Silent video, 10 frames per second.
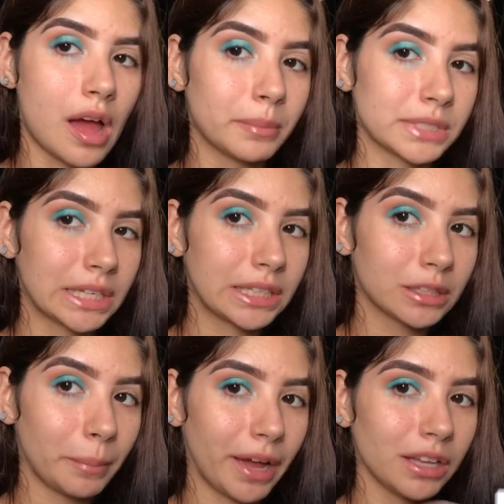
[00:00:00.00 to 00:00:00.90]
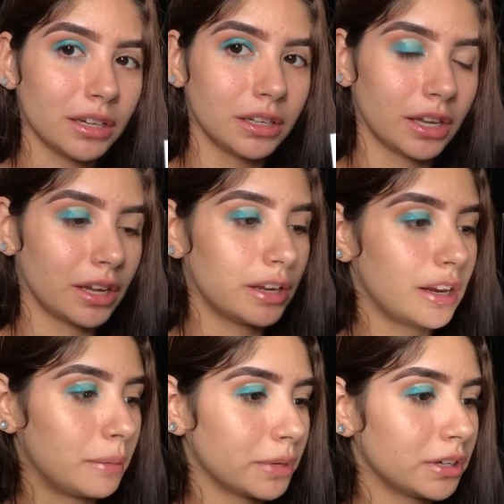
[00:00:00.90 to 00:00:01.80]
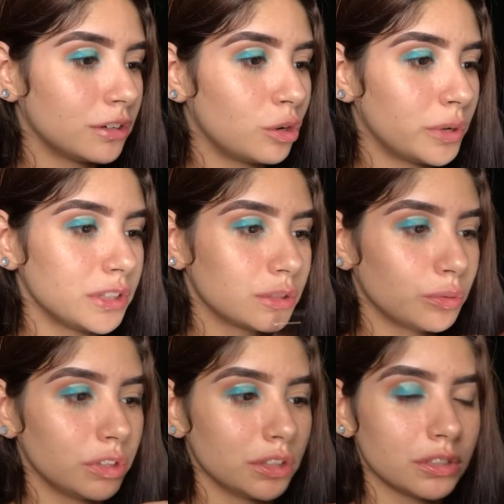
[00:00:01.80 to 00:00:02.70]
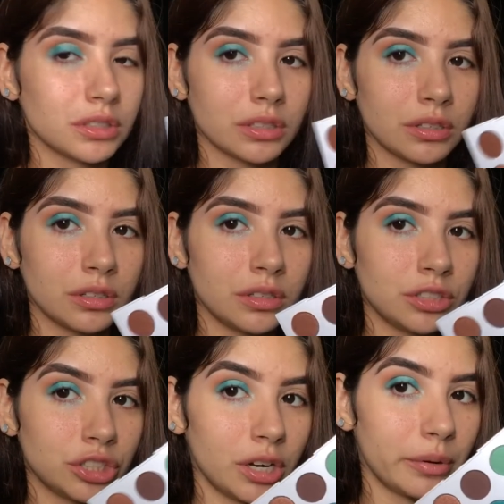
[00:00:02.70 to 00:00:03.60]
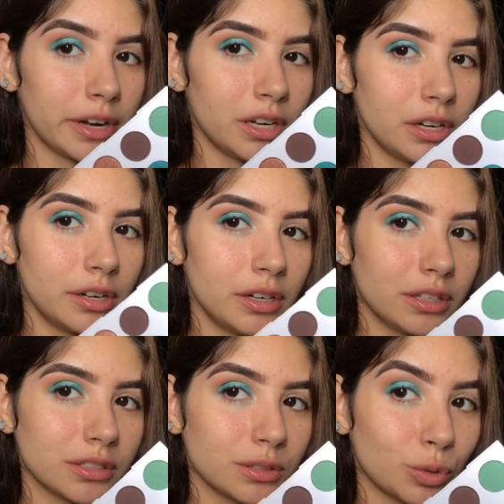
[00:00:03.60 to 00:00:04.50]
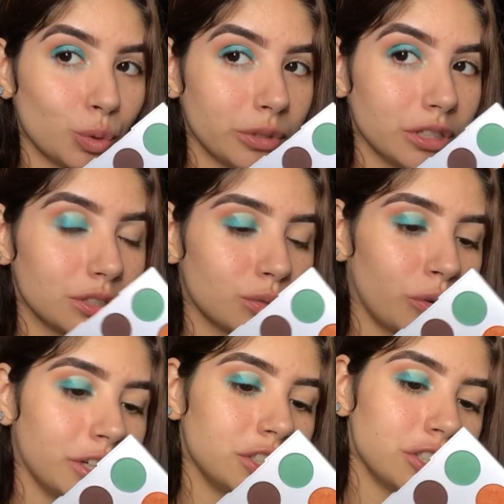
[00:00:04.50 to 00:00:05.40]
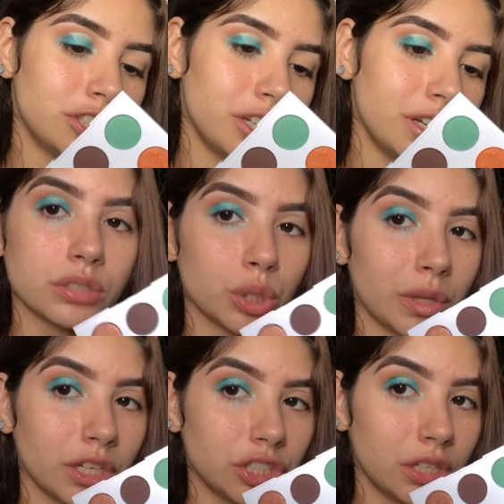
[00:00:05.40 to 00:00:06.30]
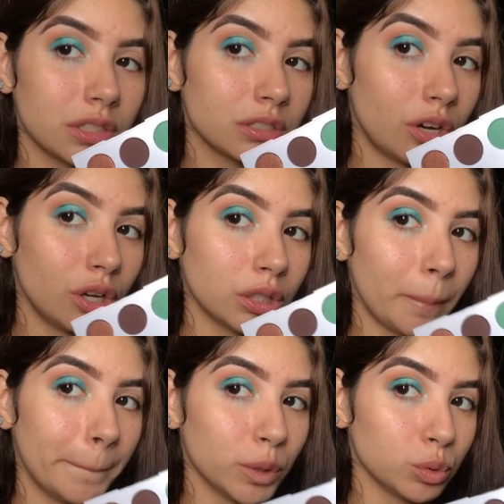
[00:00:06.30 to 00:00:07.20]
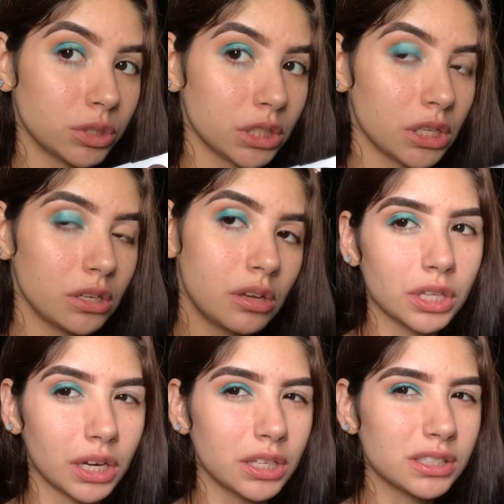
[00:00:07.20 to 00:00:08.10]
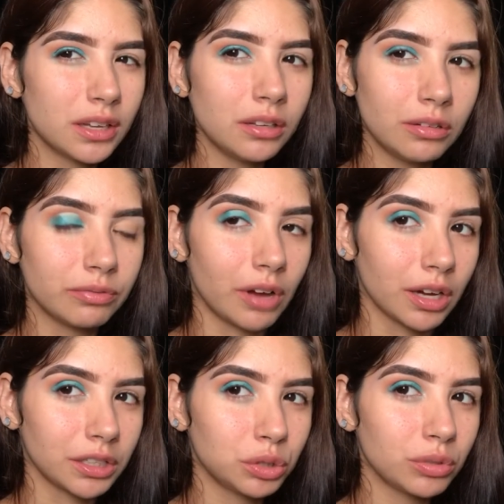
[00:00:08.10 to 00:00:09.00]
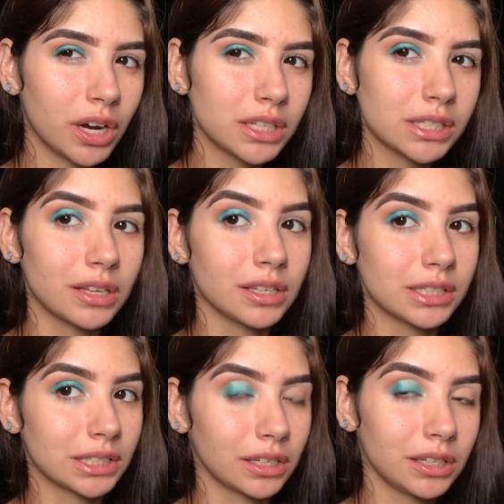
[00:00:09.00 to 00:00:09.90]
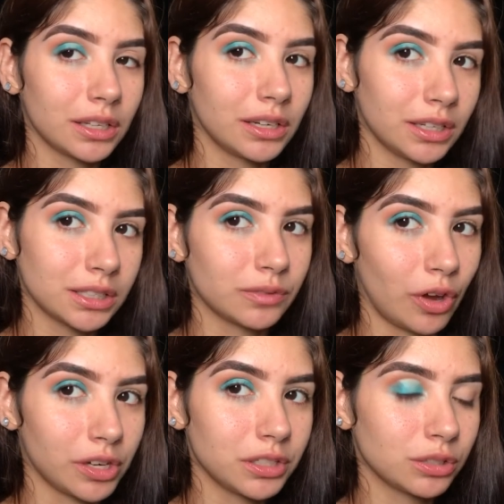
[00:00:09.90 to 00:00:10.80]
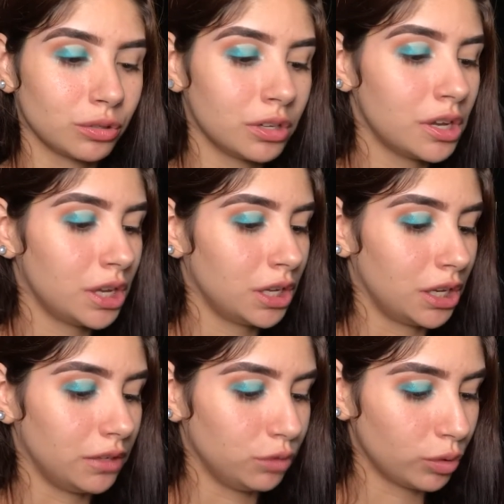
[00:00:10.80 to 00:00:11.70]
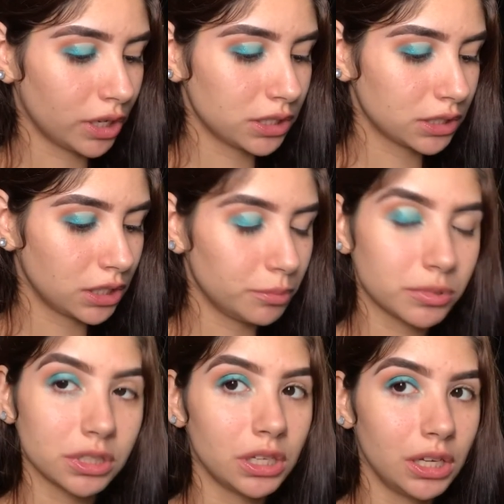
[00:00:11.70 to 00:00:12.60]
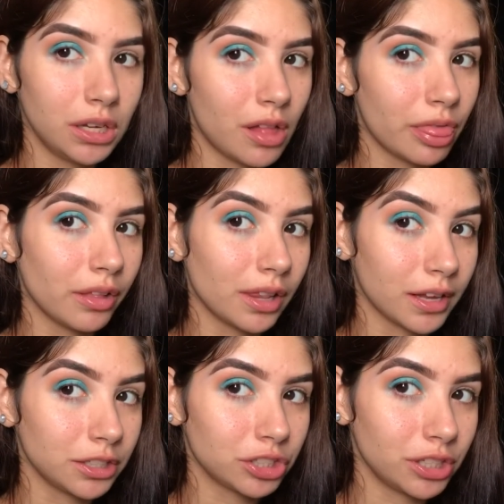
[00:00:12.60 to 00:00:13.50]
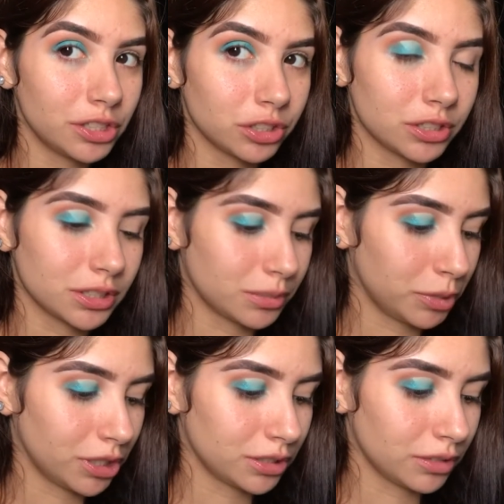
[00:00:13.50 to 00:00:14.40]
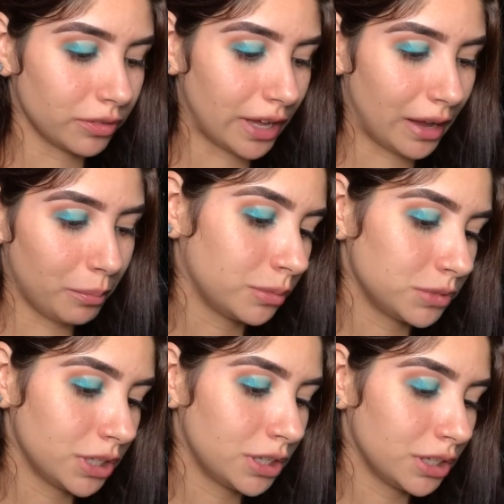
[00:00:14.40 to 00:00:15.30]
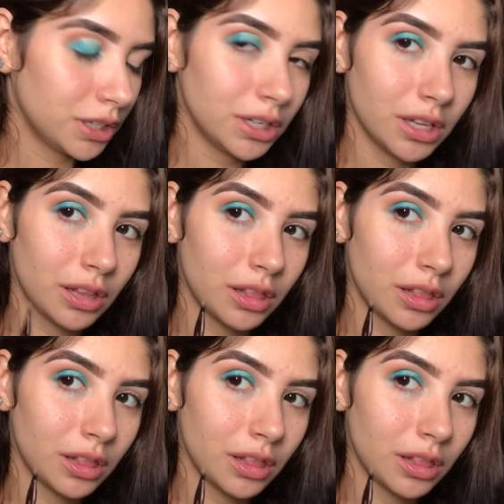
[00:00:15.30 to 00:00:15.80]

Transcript: I'm taking the palette again, and I'm gonna go into this shade right here, this goldish orangish shade. So that shade is called the Boosie. Today it's hella foggy, you guys. Like it's sunny, then it gets foggy, so if you guys keep seeing the light change, it's because of that. I'm taking